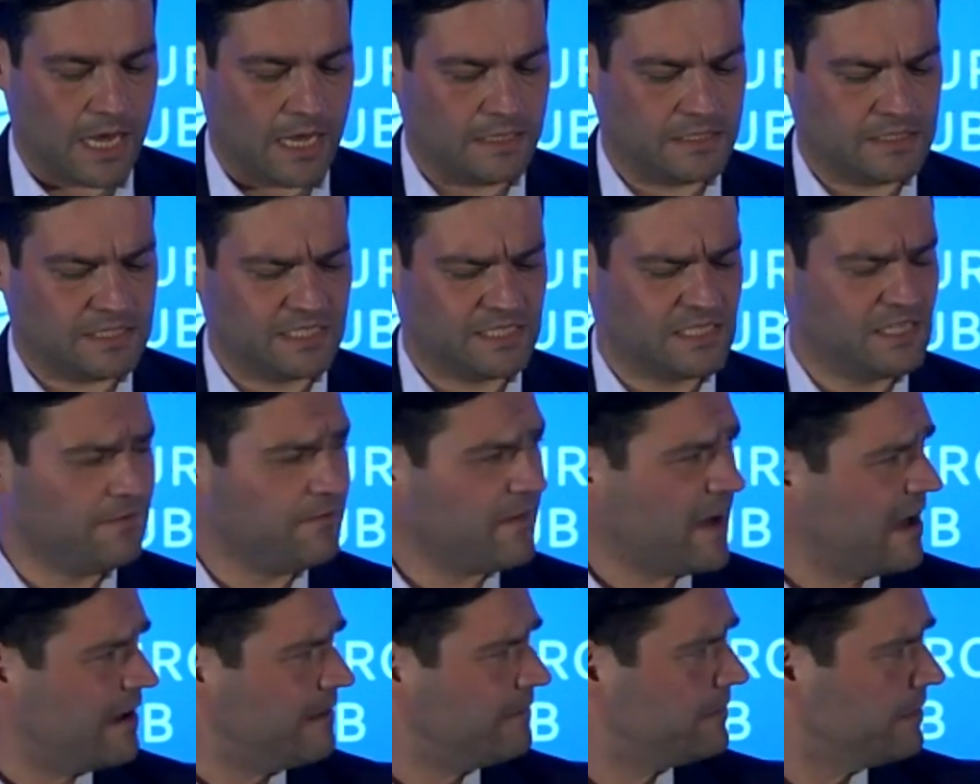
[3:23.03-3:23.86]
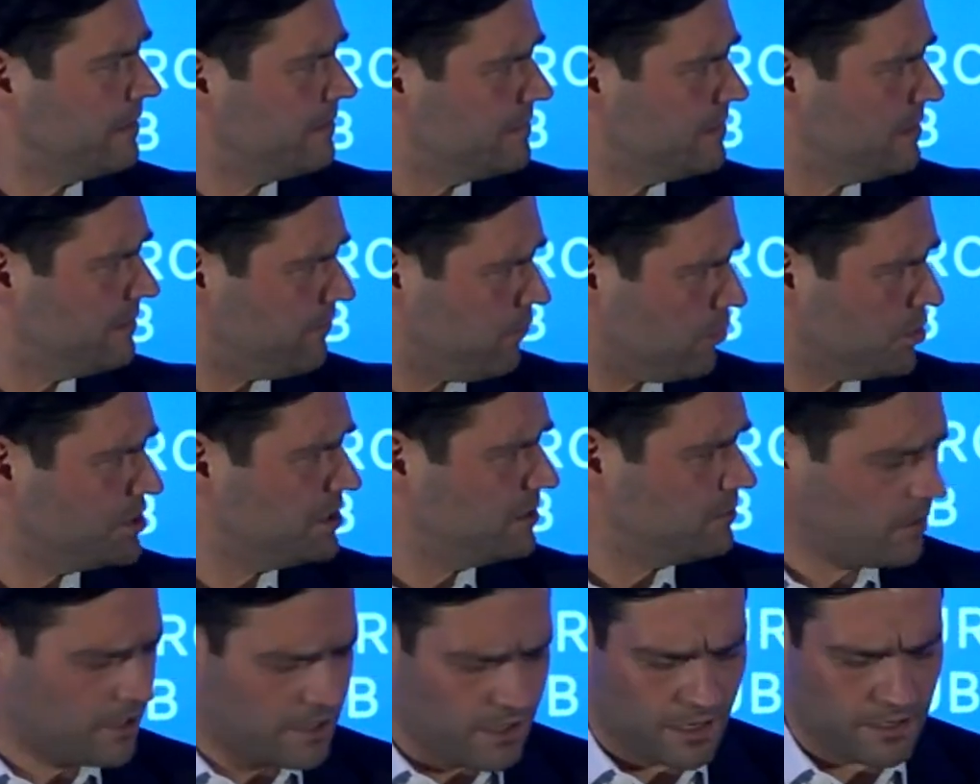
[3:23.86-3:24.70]
65 of the
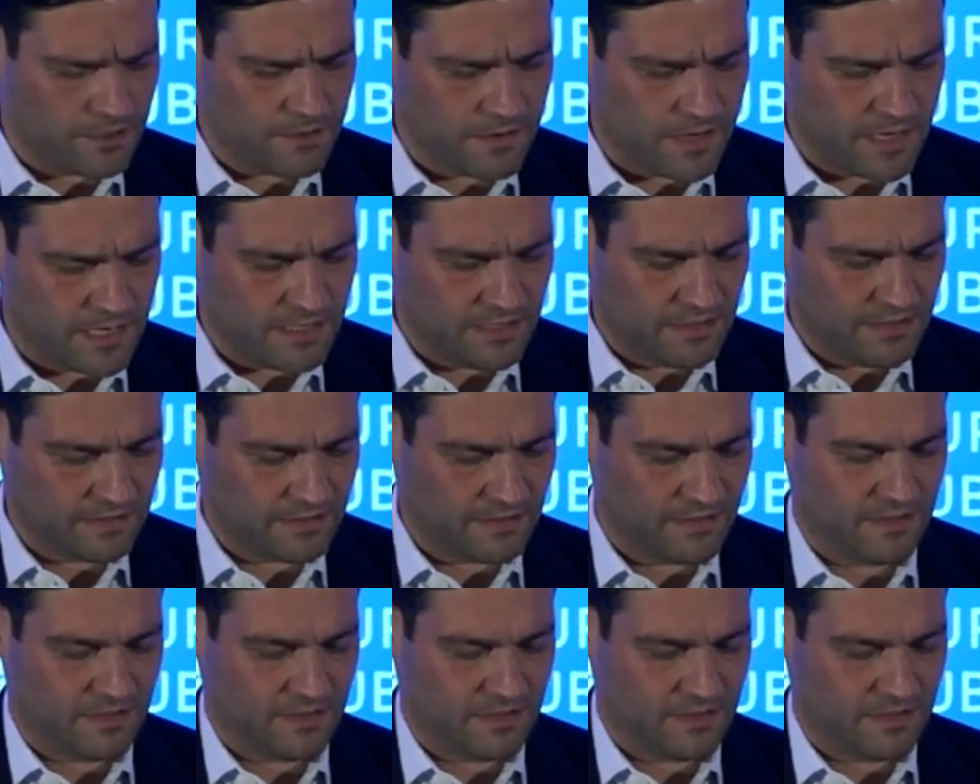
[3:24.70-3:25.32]
Fortune 100,